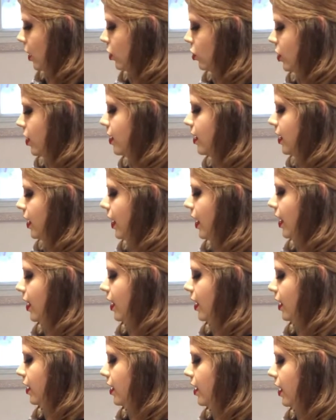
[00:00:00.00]
just to get
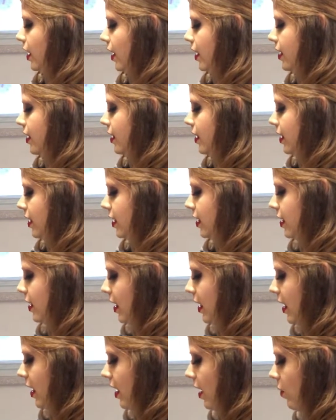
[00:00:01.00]
to the
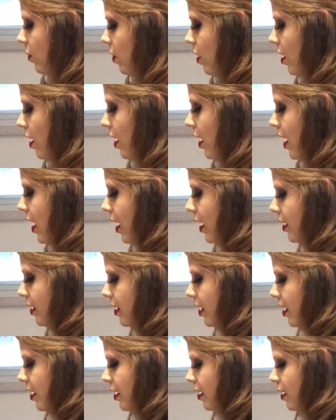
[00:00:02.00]
consistency that I want, and
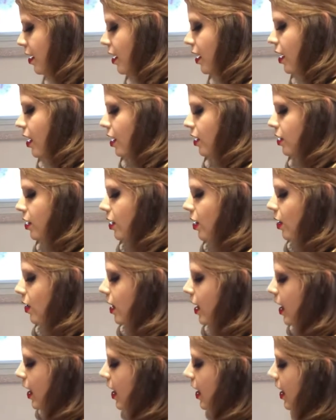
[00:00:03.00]
to know
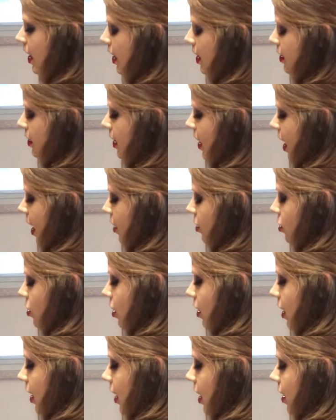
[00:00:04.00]
that it is
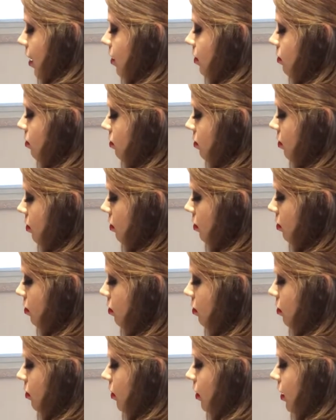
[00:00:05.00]
actually
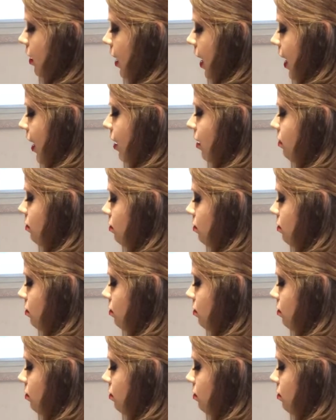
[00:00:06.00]
like